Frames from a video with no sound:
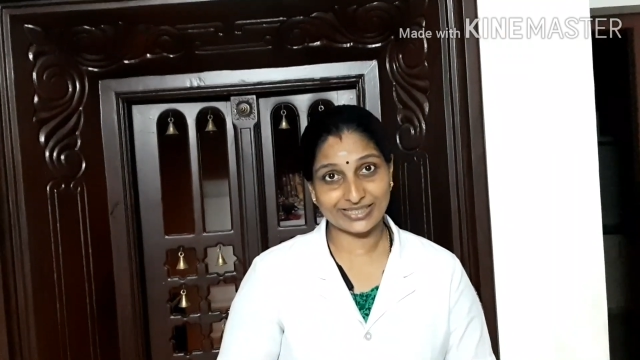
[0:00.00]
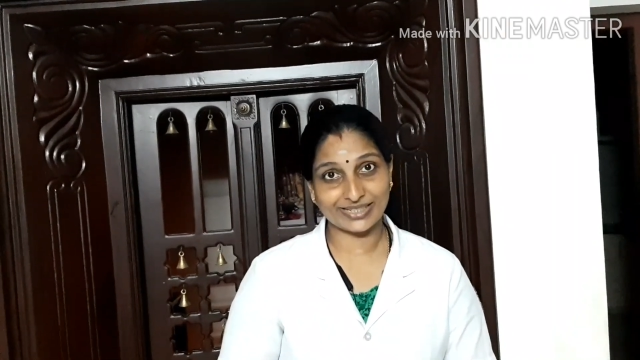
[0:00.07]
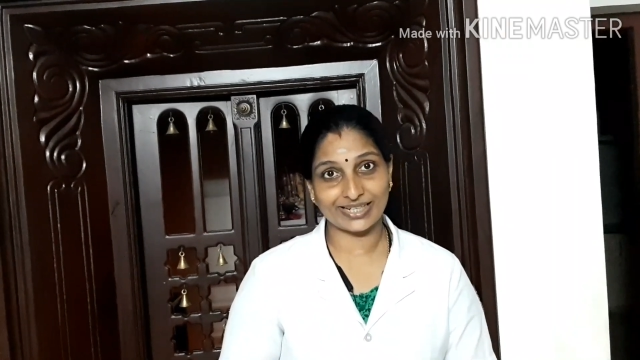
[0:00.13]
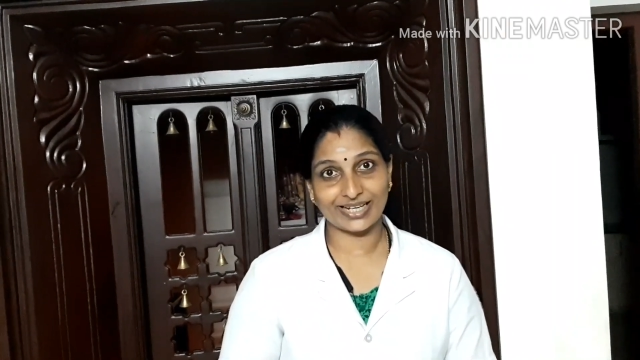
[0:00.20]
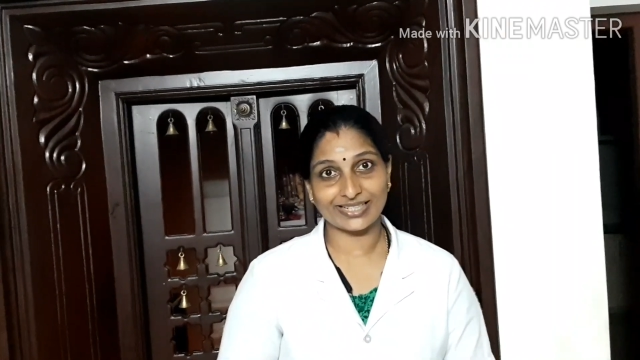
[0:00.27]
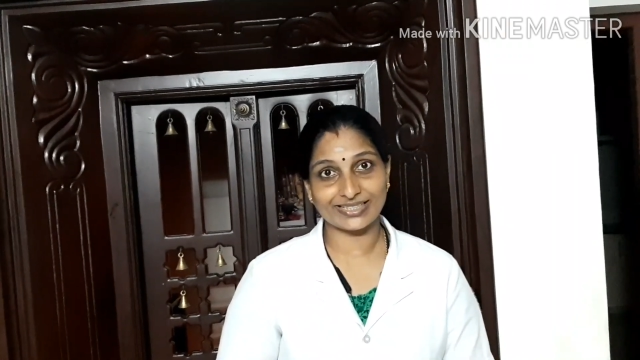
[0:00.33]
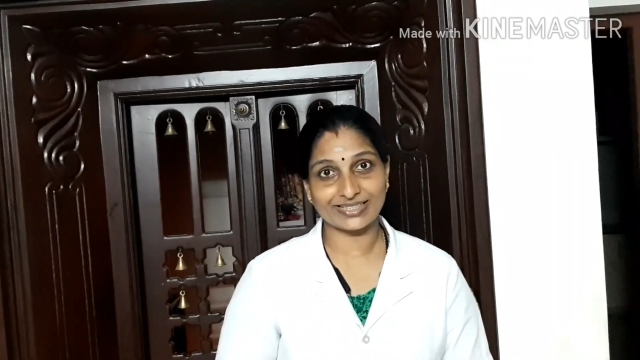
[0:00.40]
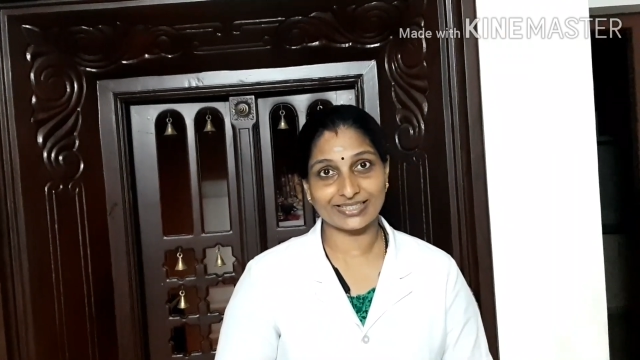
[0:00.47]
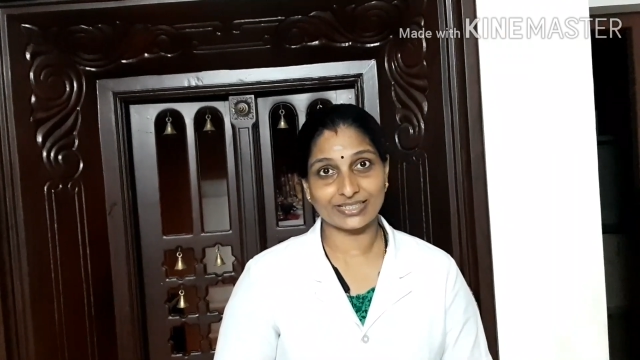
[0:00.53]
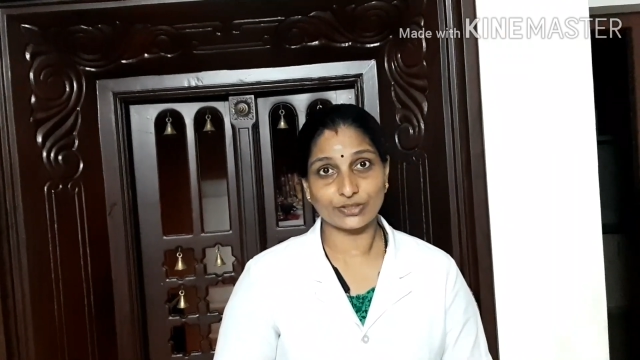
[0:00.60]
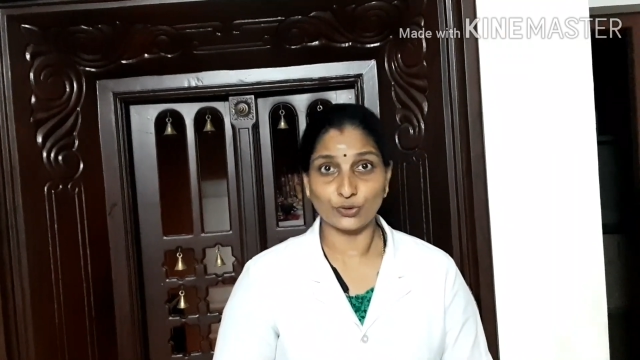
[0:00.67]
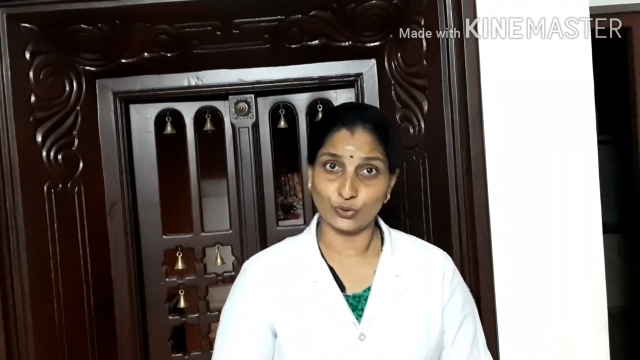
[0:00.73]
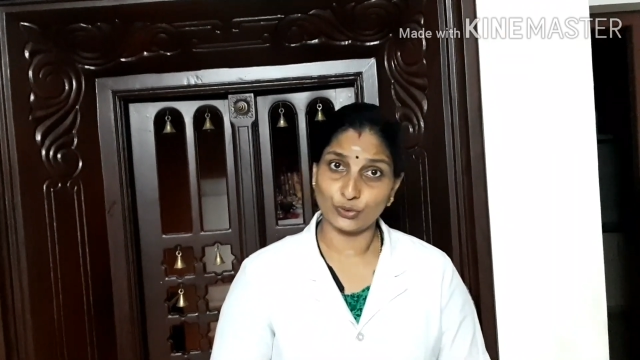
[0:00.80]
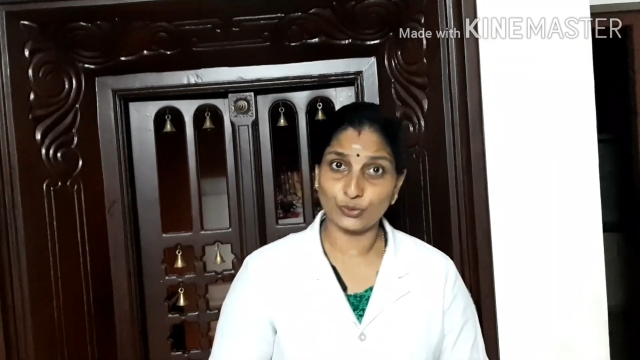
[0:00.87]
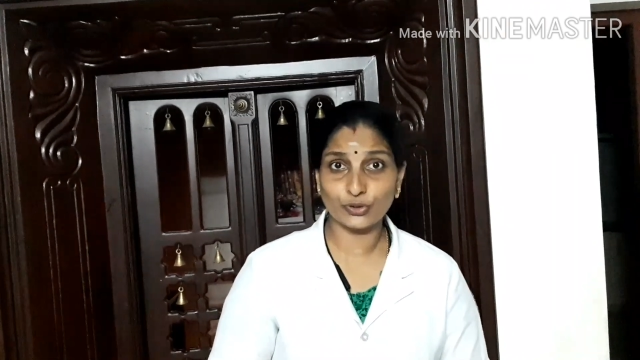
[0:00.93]
class?
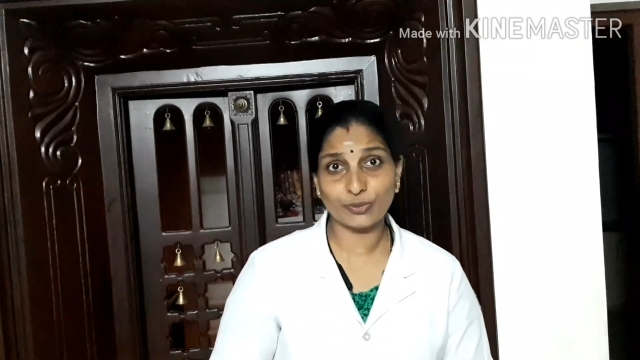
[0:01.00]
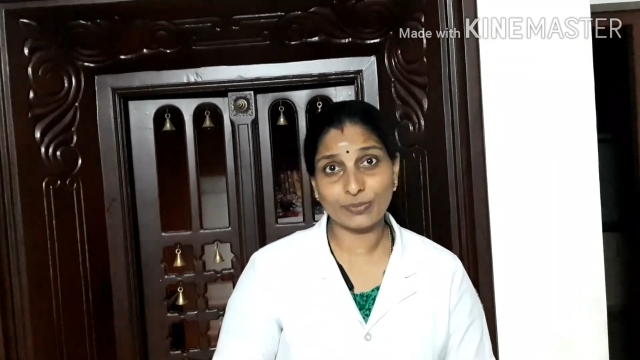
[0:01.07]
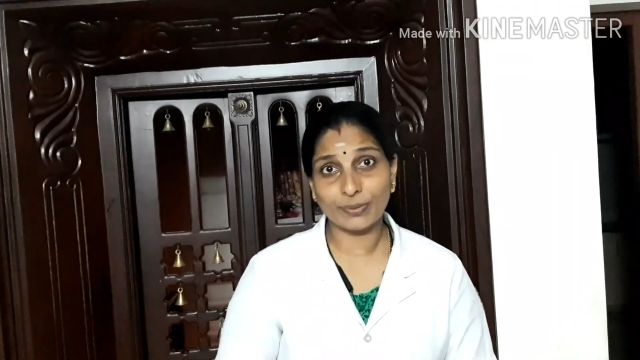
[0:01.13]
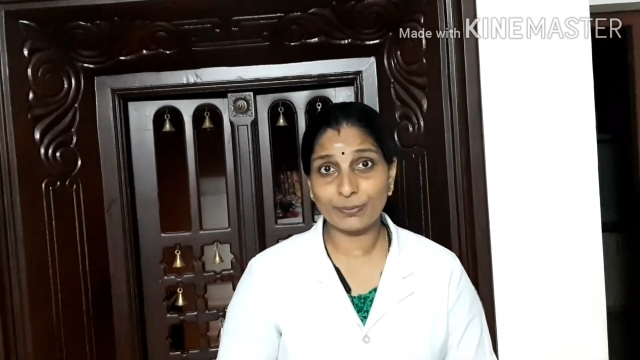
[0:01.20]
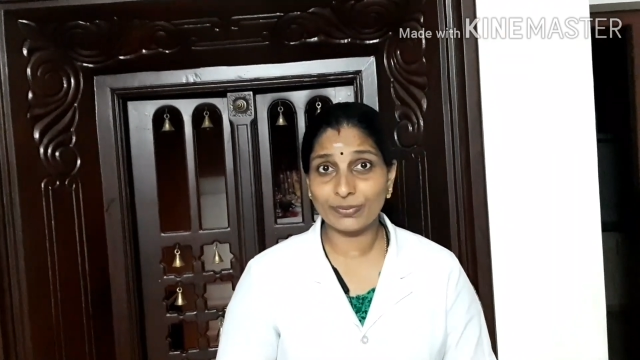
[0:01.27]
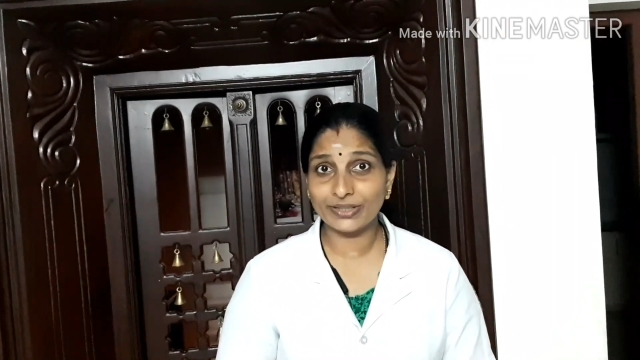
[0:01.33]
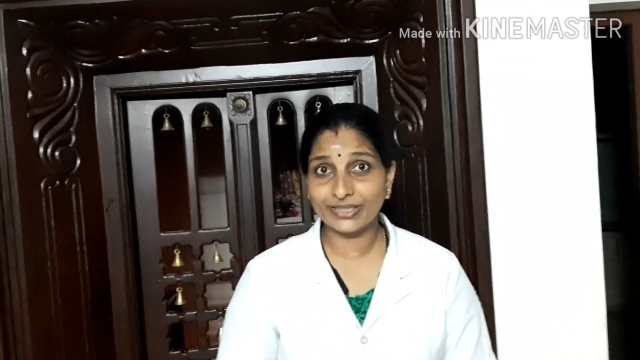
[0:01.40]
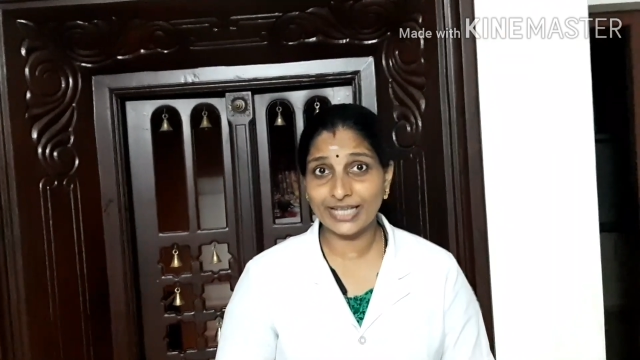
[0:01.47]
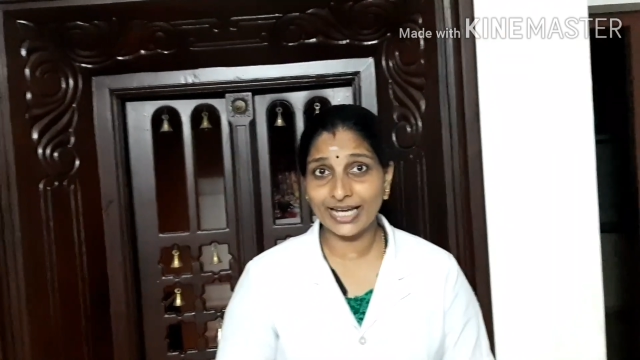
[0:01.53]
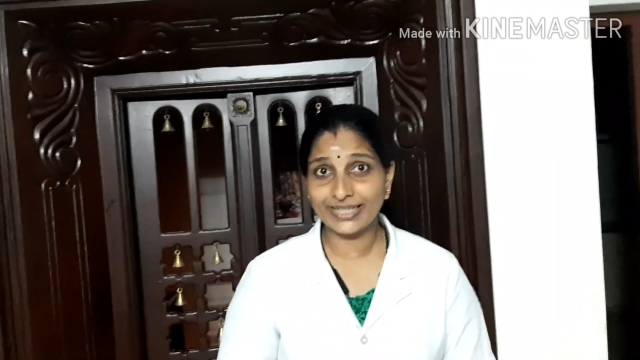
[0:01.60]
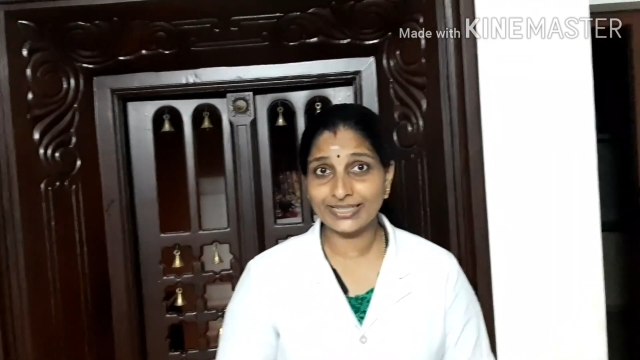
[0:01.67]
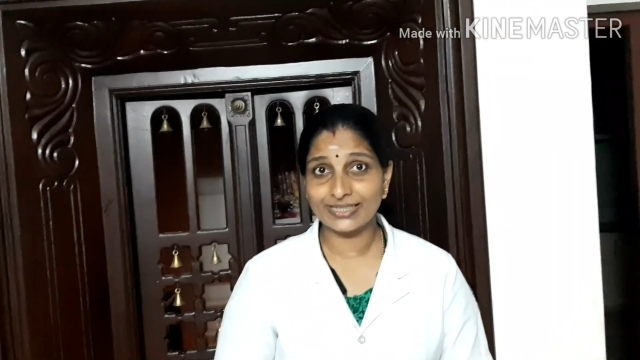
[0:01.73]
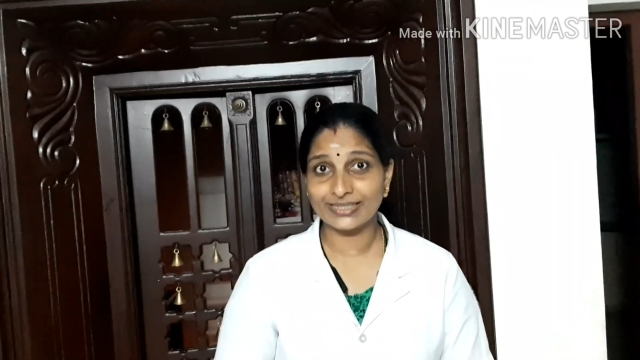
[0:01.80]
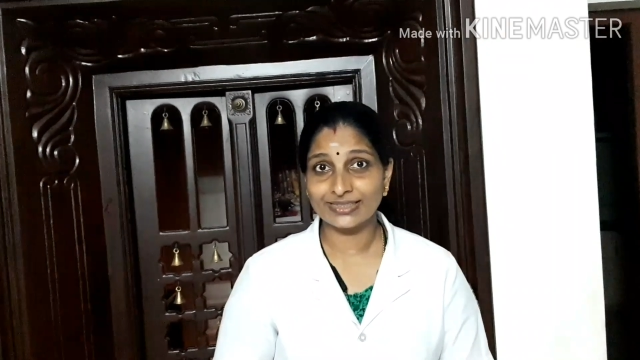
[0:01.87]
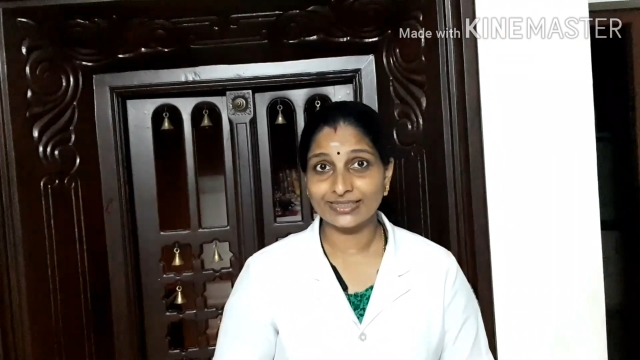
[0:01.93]
Do you remember that?